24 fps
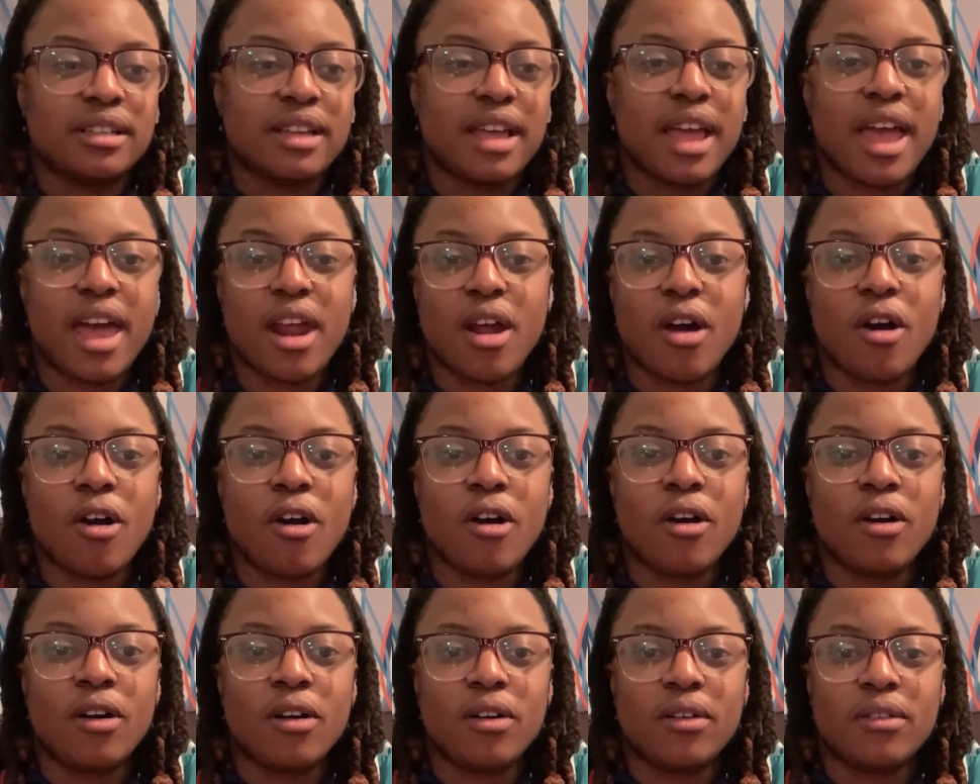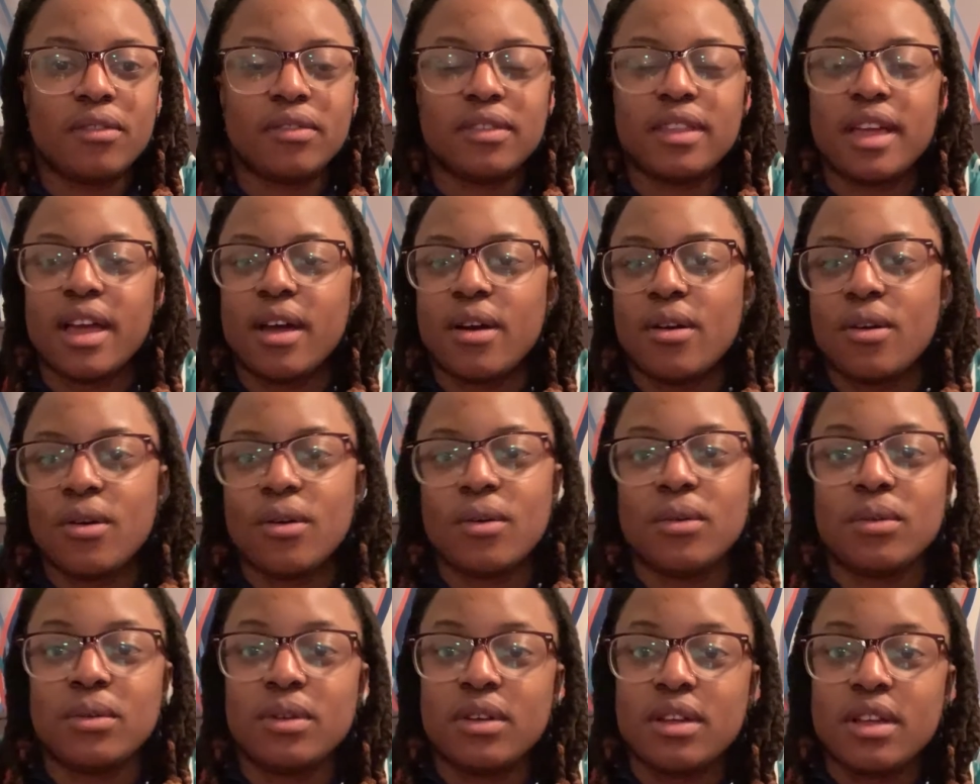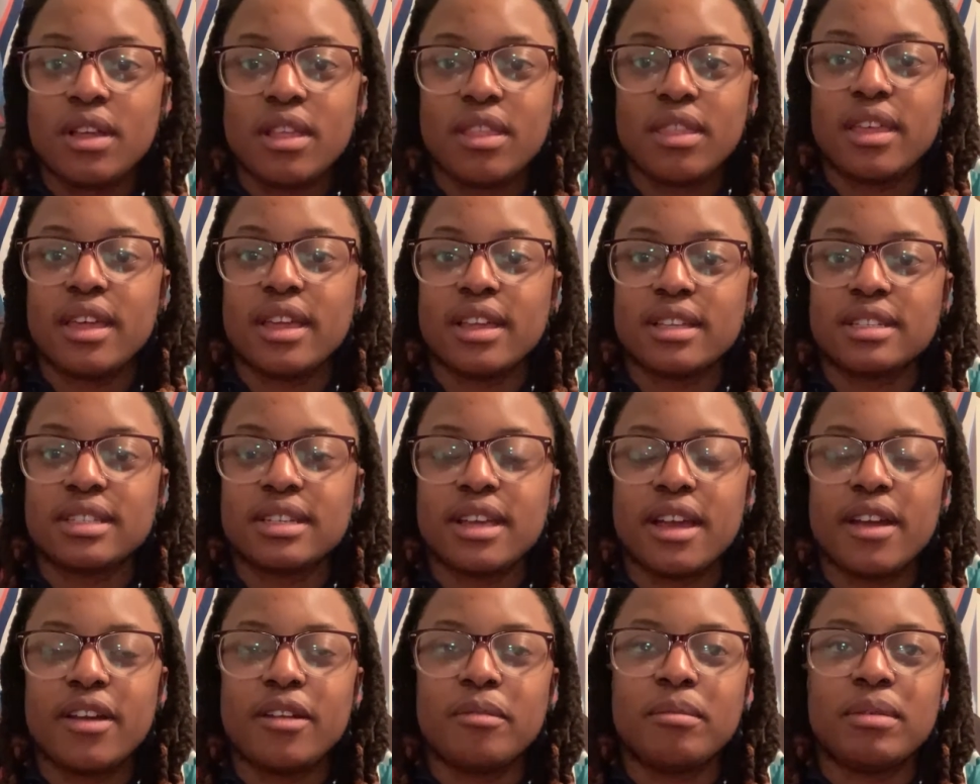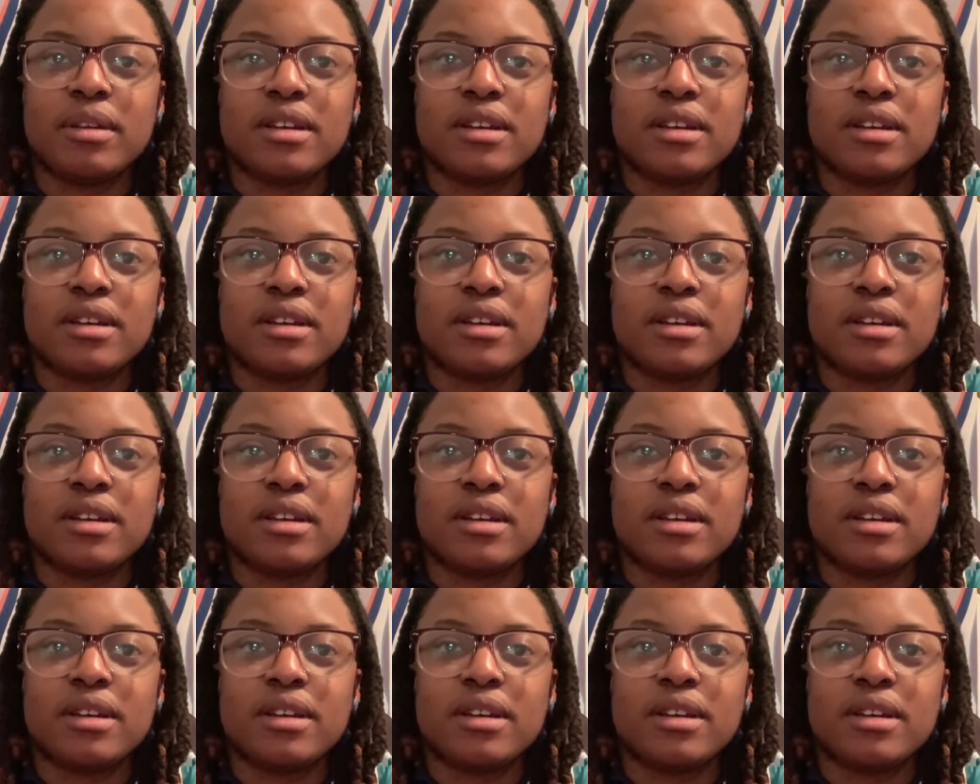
at all that whole thing is scary